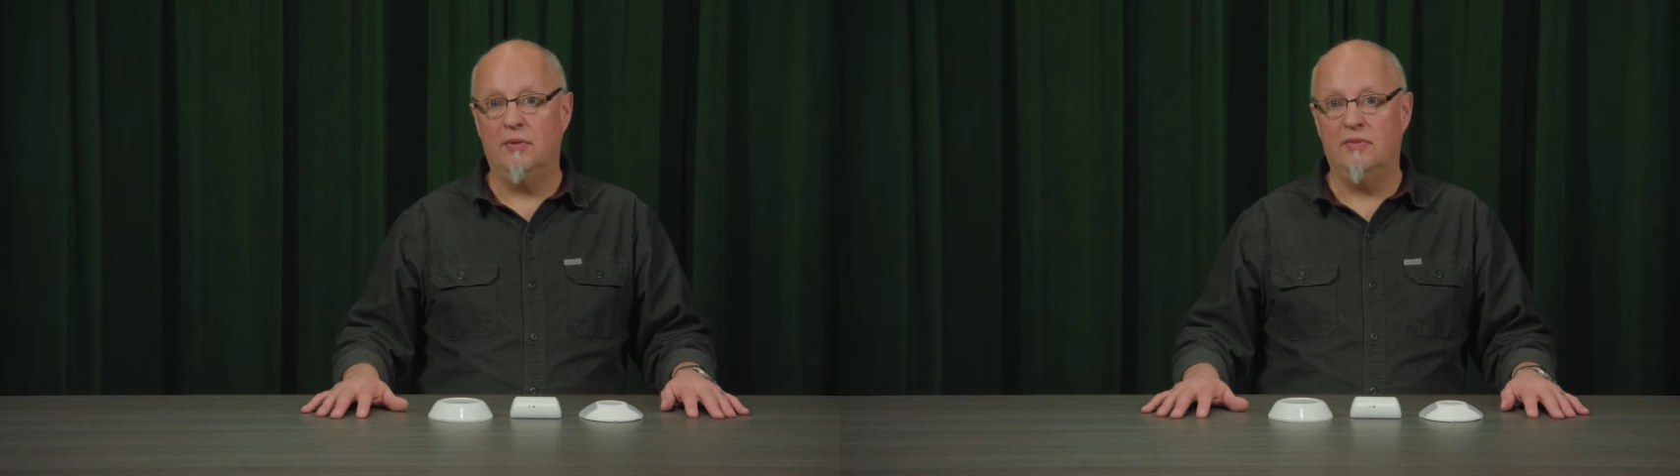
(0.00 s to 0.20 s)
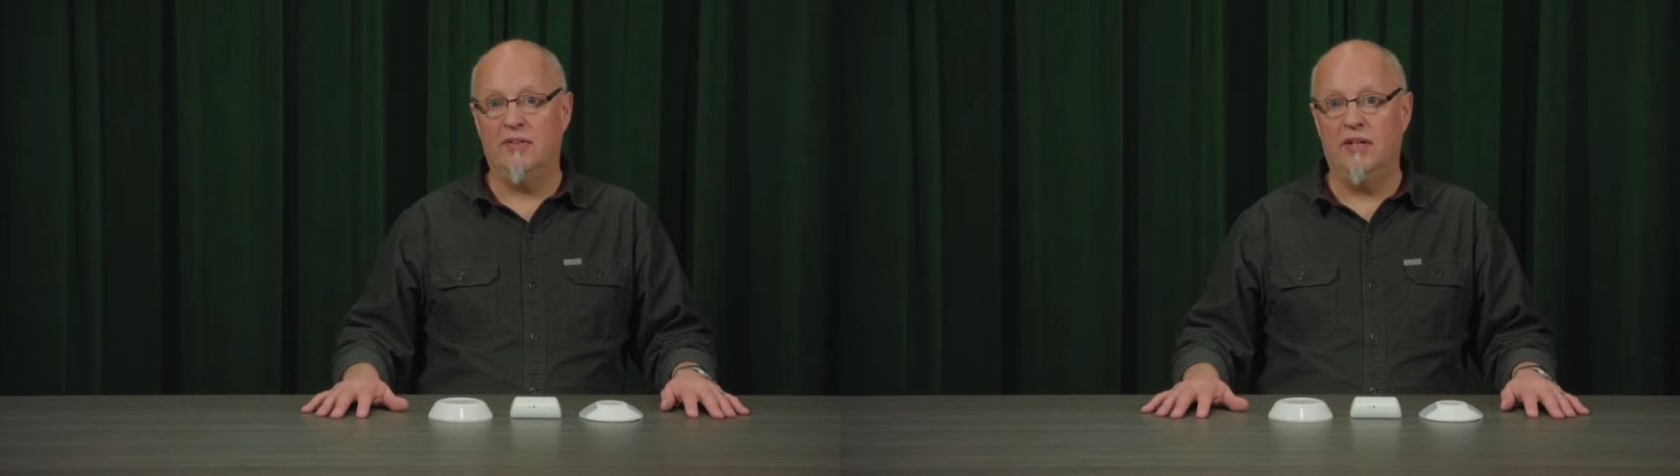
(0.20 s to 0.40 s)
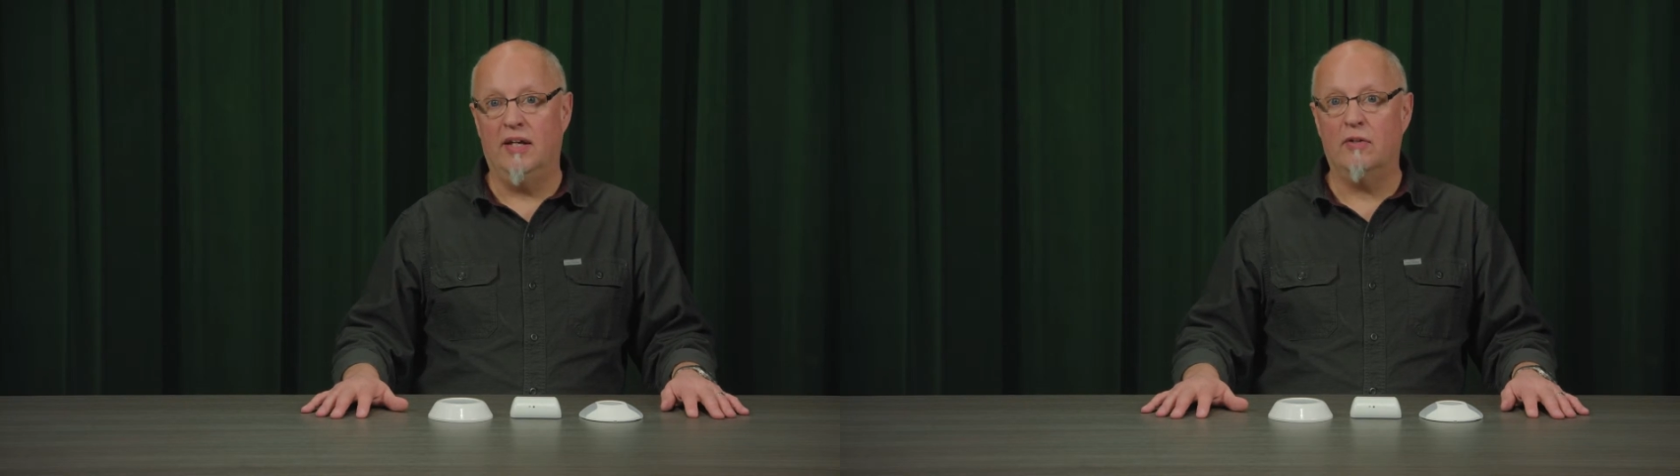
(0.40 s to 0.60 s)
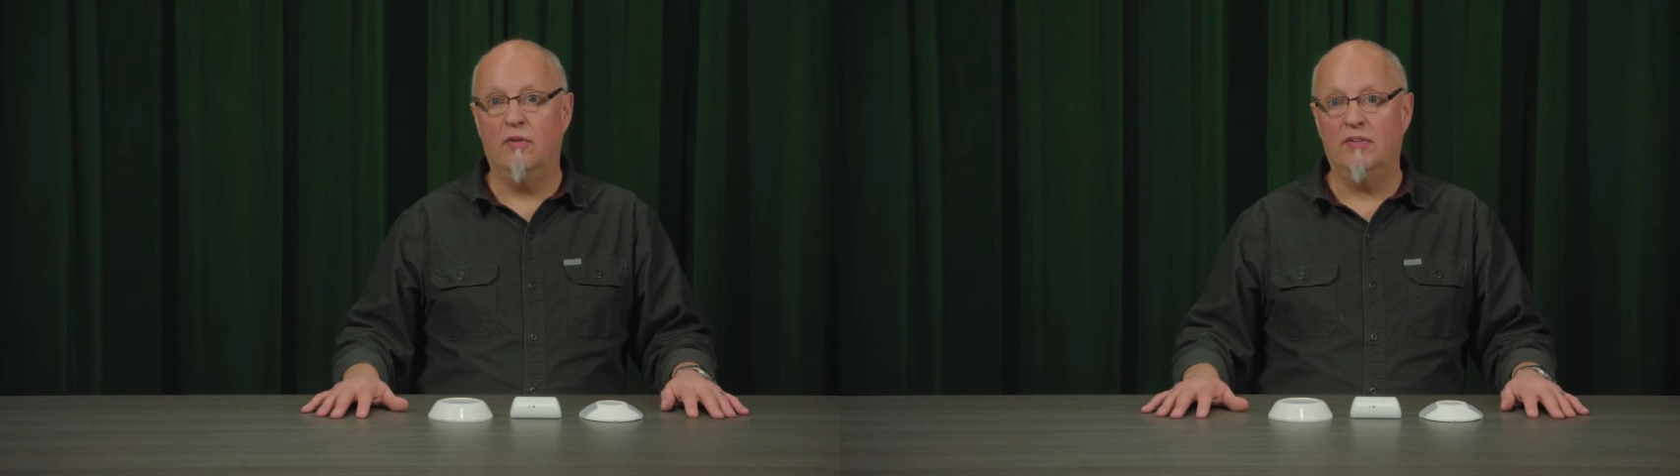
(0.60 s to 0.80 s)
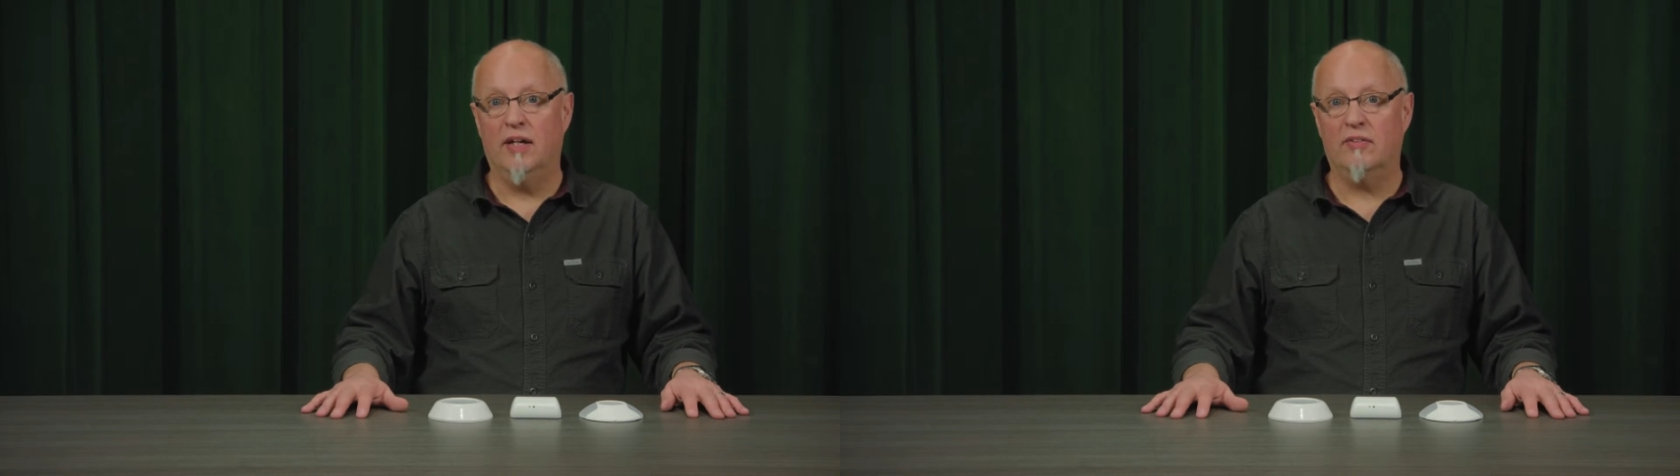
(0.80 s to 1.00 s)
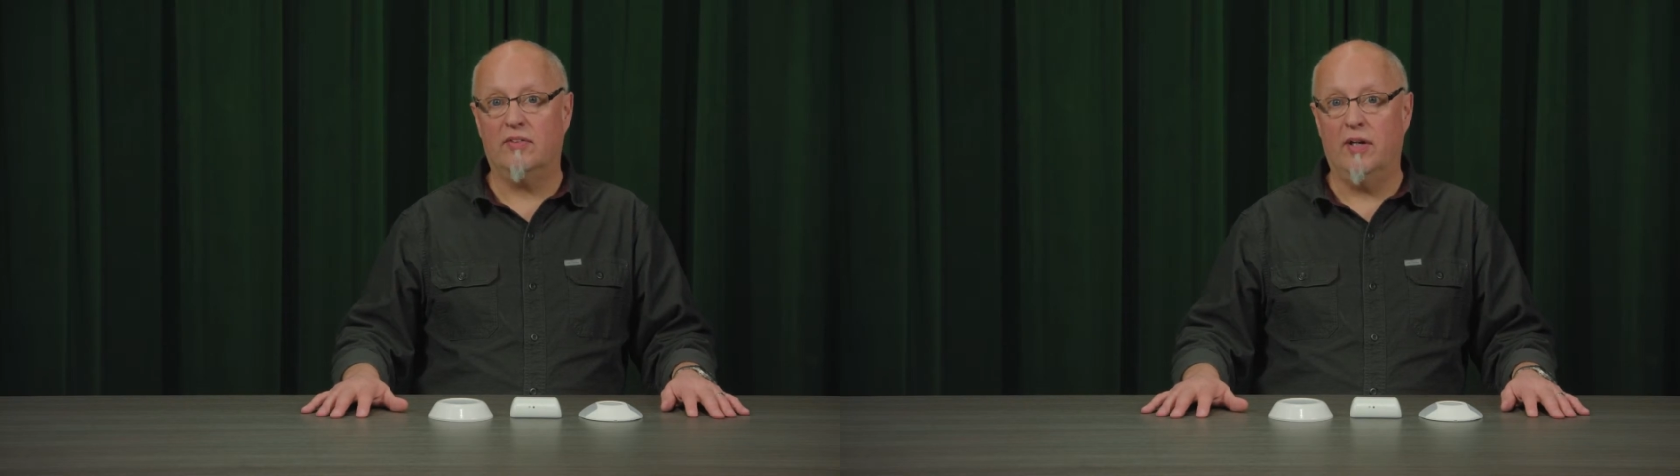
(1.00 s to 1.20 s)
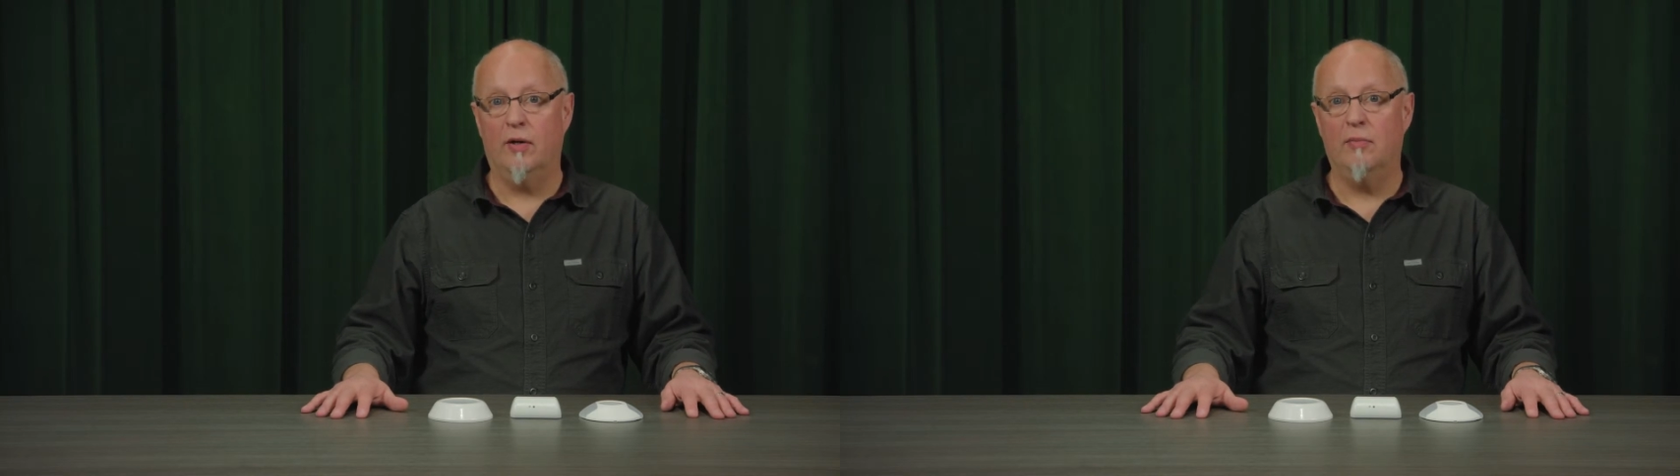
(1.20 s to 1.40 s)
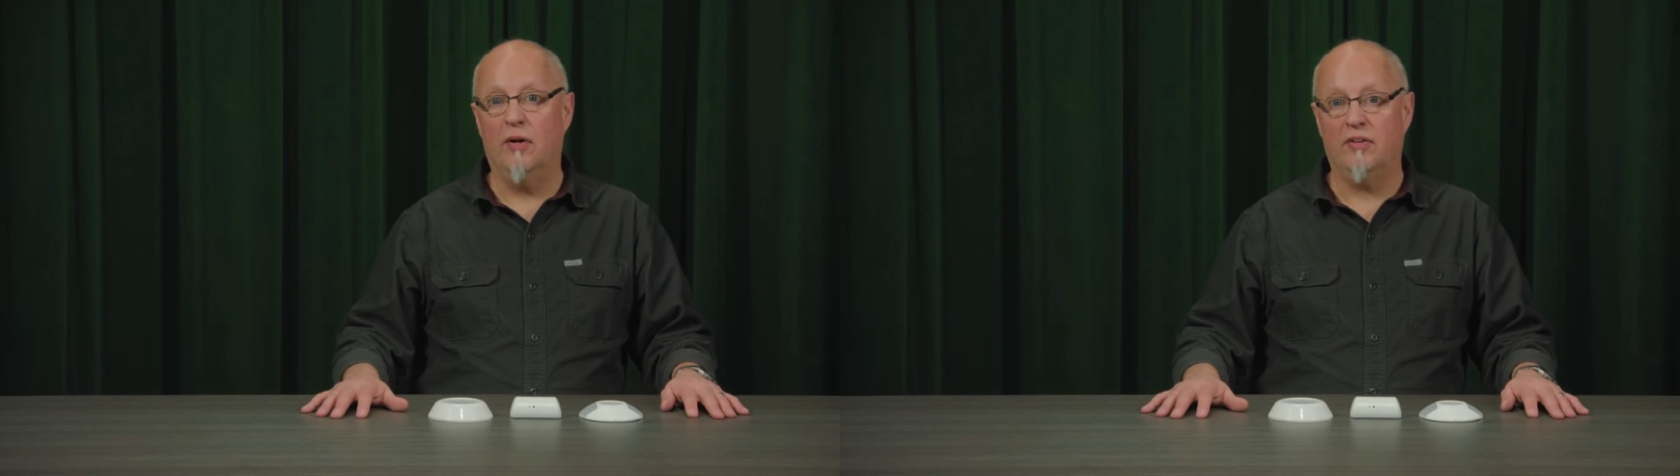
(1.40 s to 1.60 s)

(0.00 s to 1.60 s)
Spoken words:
using the EcoFlex Garibaldi